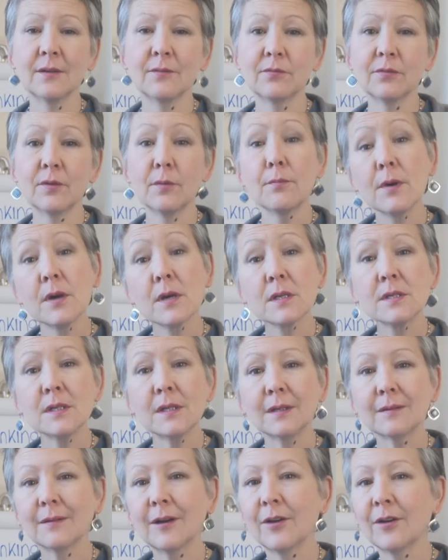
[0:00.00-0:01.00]
from
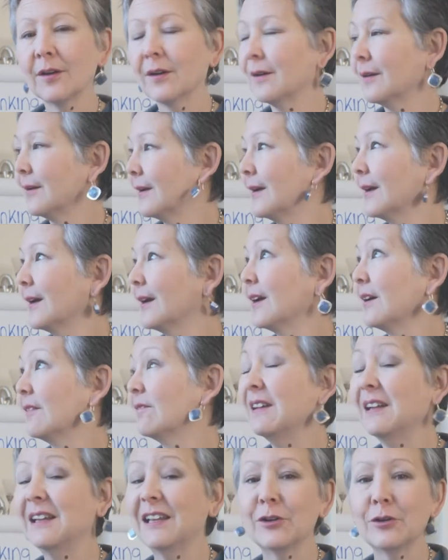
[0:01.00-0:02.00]
Buxton, on a
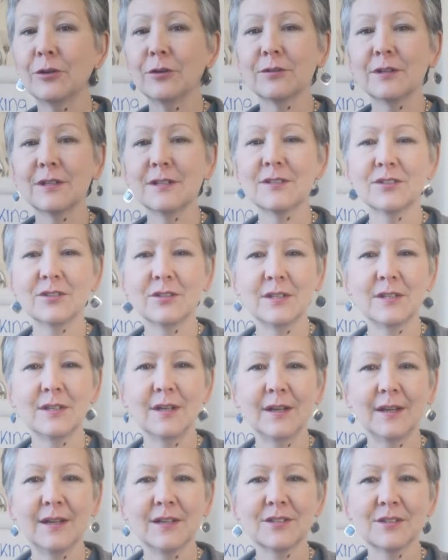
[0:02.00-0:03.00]
really glorious sunny day
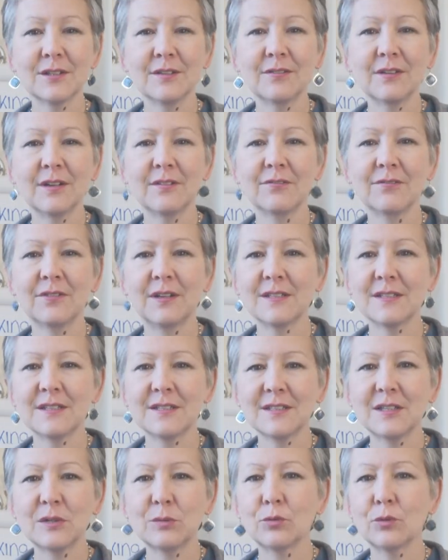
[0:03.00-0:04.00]
actually. I've had a
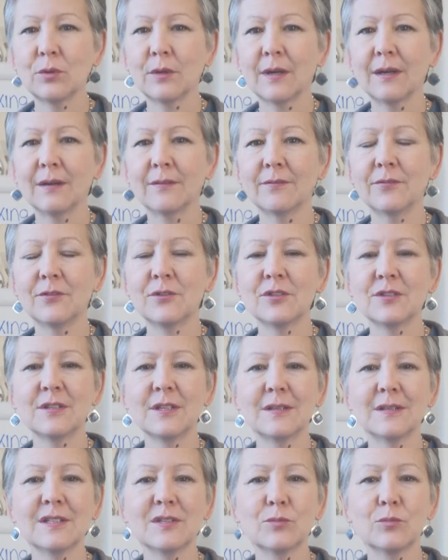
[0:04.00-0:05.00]
fantastic walk out first
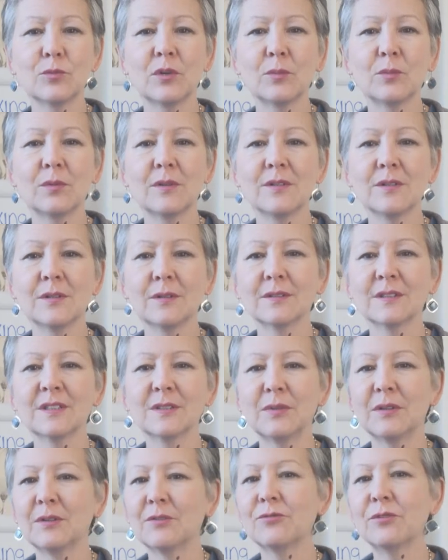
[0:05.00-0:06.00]
thing this morning with the dogs. It's
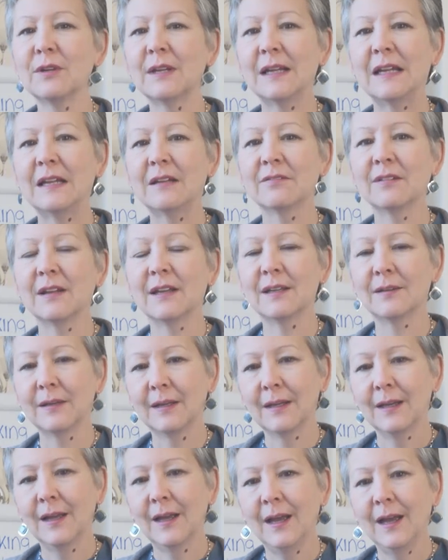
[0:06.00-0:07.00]
been really lovely.
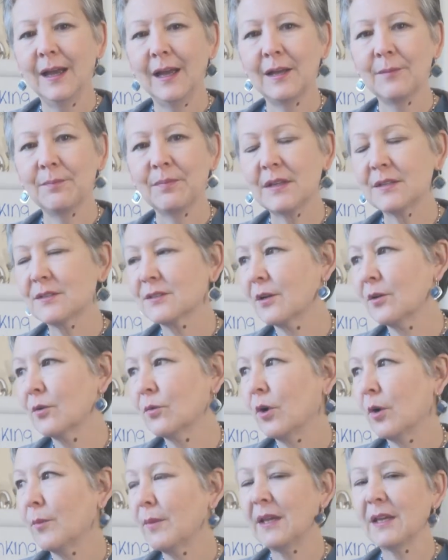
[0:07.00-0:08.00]
So
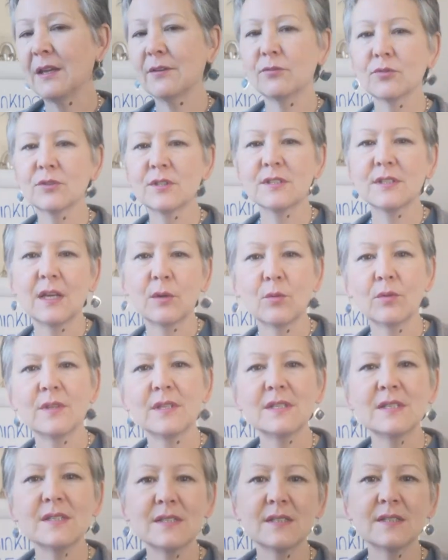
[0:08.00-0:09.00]
what am I here for today? Well,
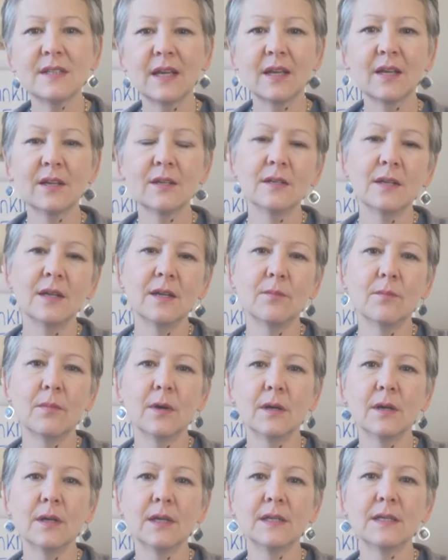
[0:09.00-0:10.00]
this is a second in
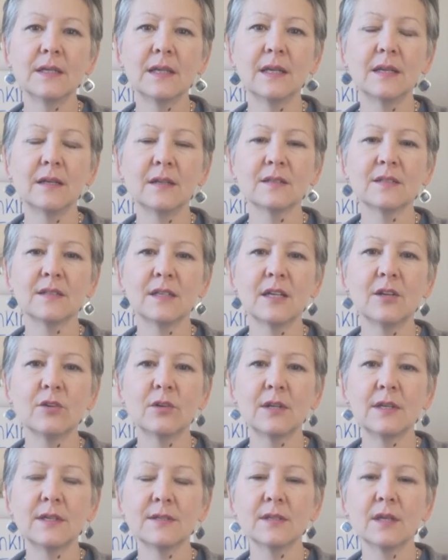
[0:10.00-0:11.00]
my little
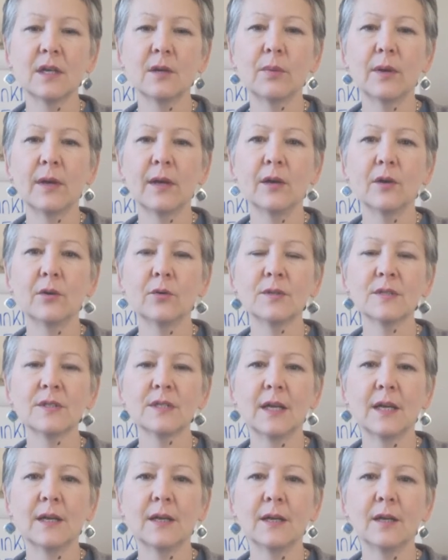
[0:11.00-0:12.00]
series about
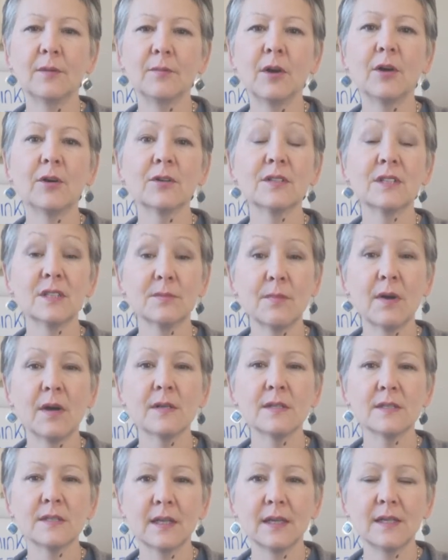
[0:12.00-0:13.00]
artist
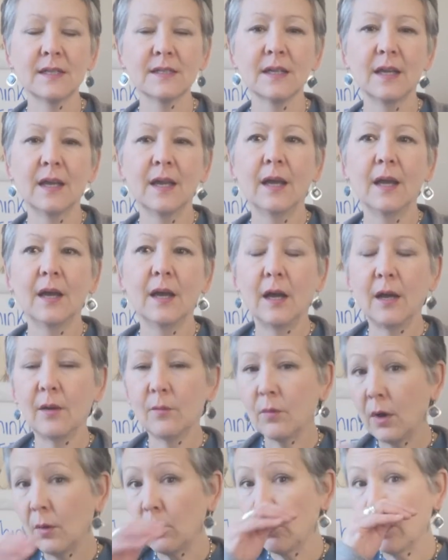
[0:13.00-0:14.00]
mindset.
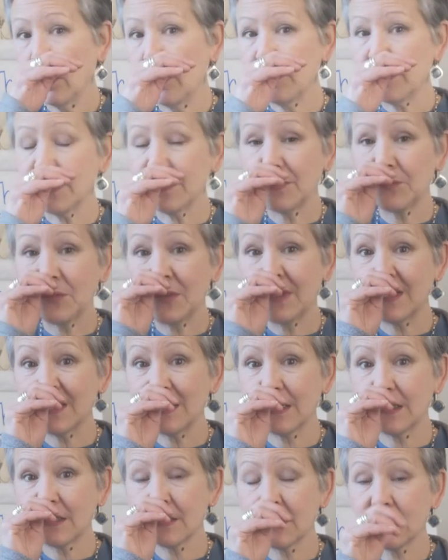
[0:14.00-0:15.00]
And what I'm doing with this
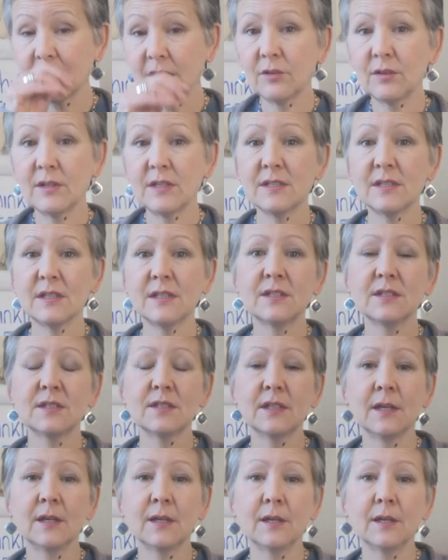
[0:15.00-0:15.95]
little series is